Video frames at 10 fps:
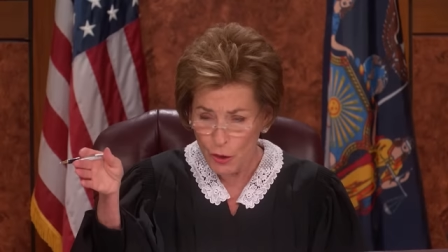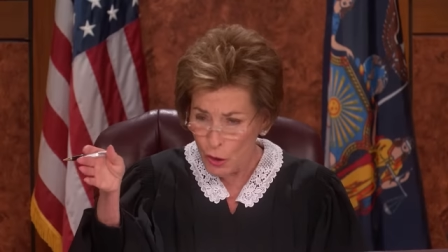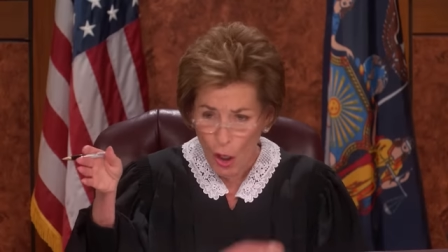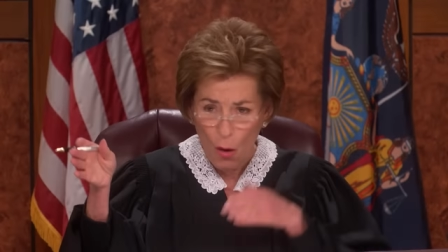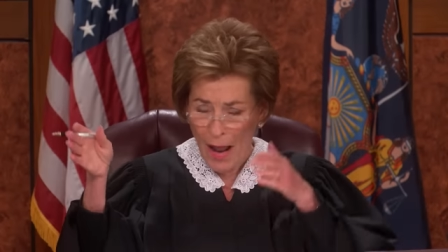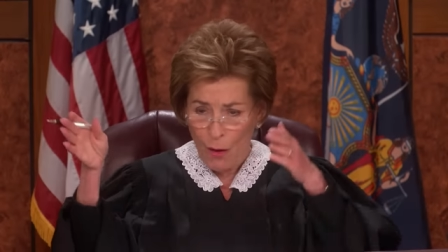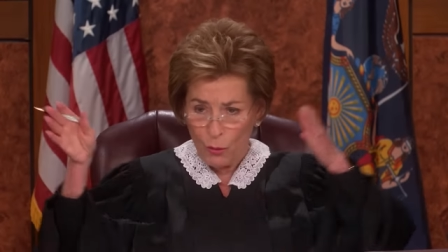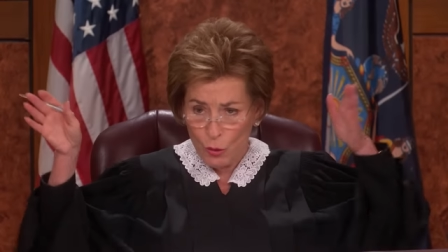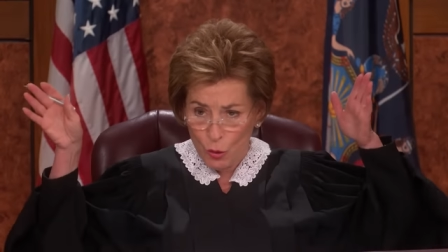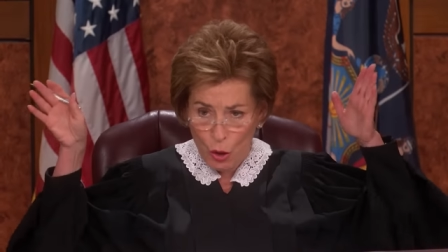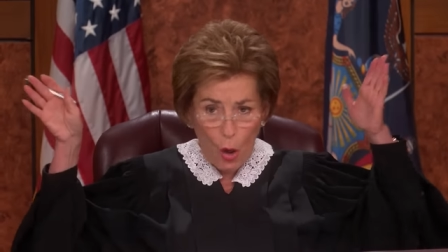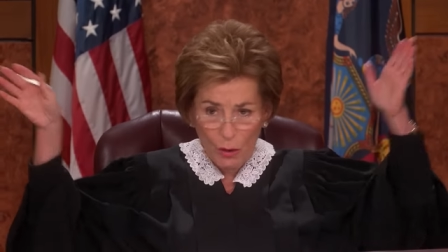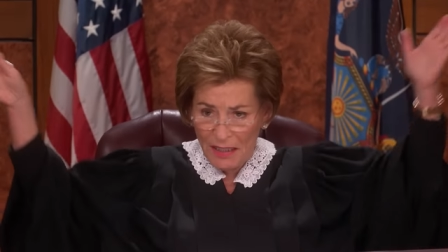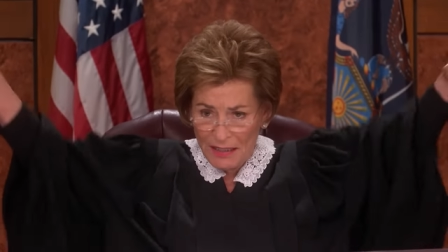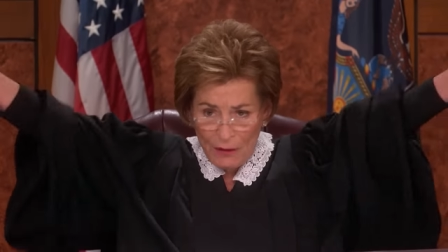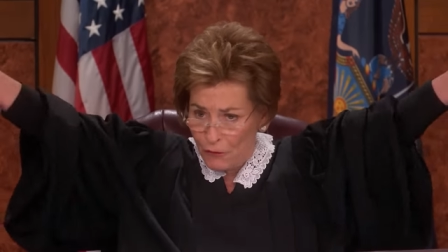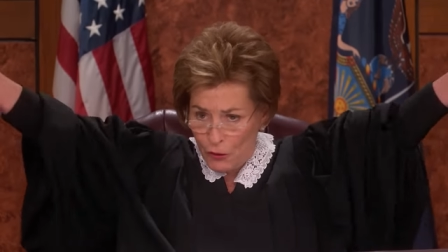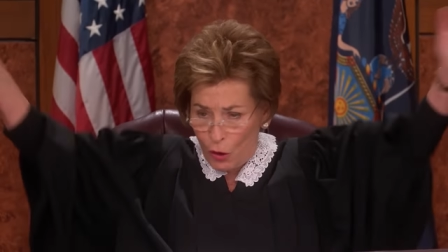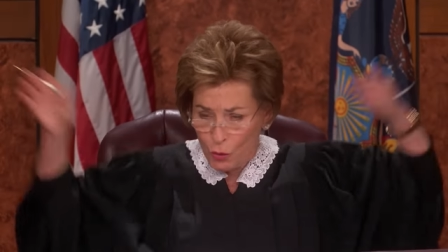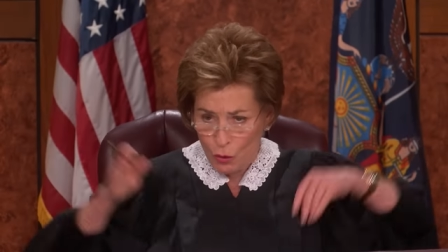Do you know how totally
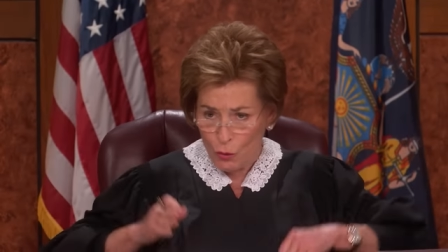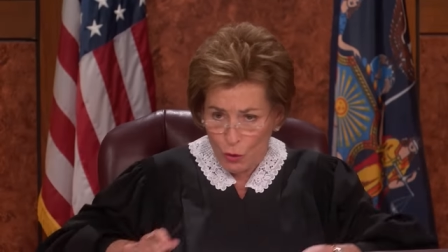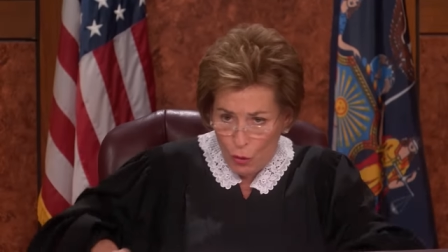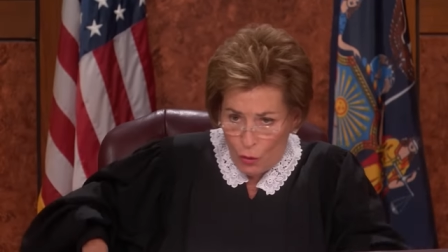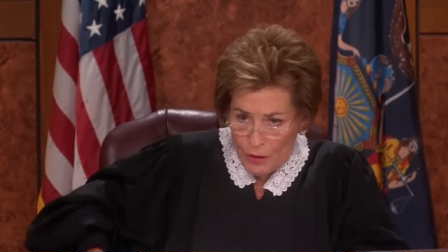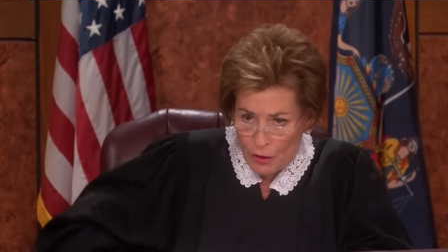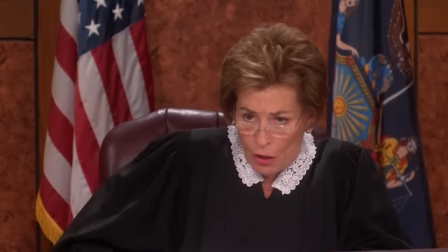different those two stories